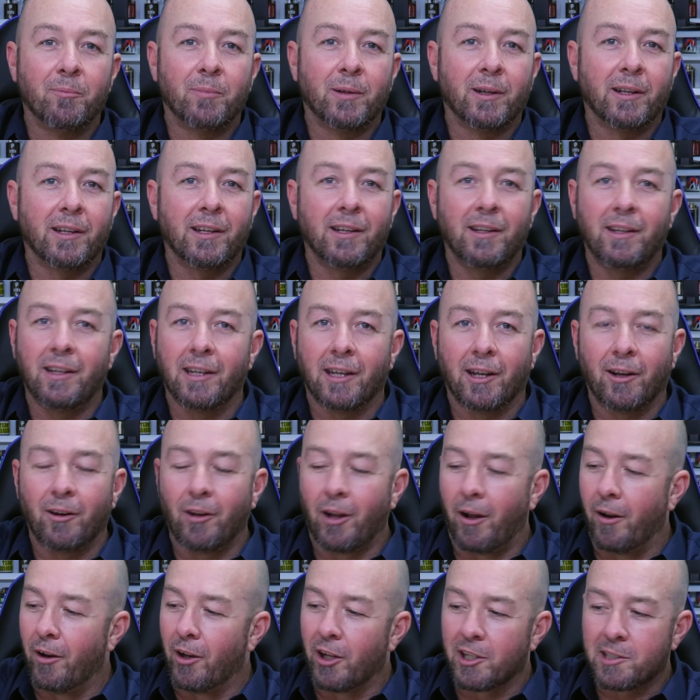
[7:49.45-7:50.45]
But, you know,
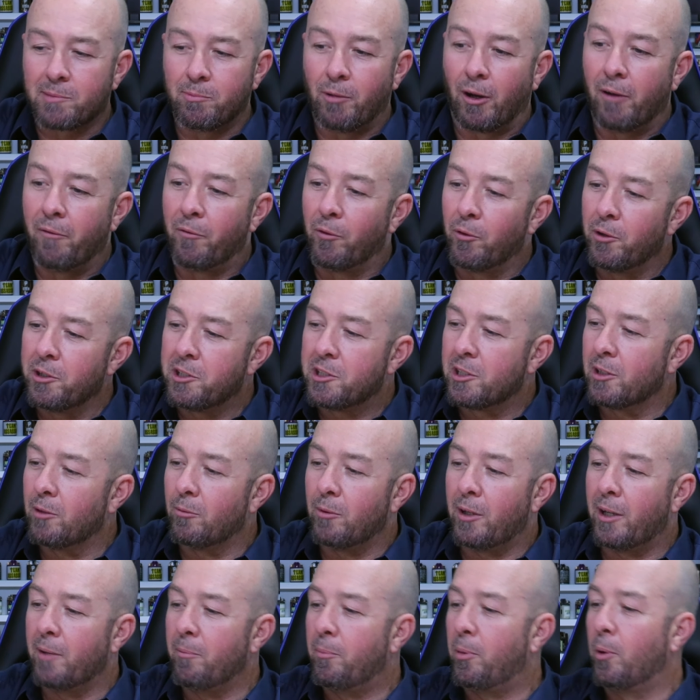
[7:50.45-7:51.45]
I lost my voice at
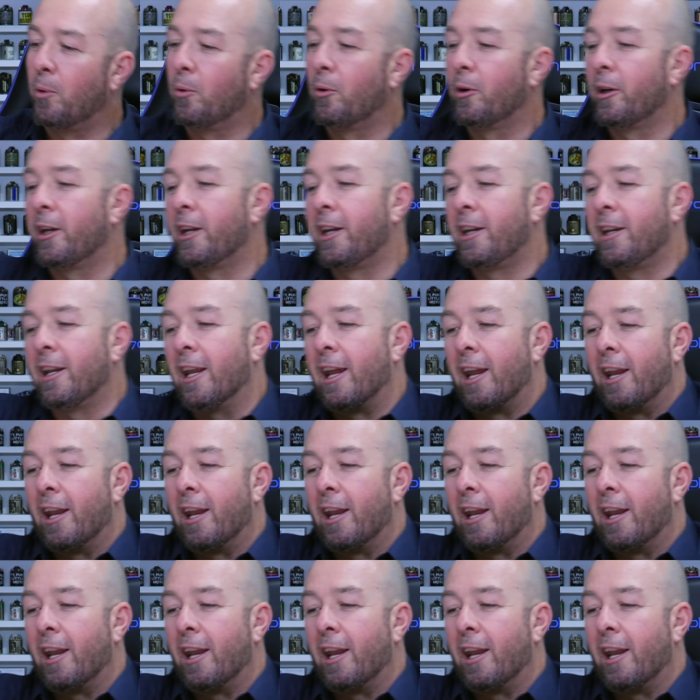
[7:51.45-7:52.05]
one point,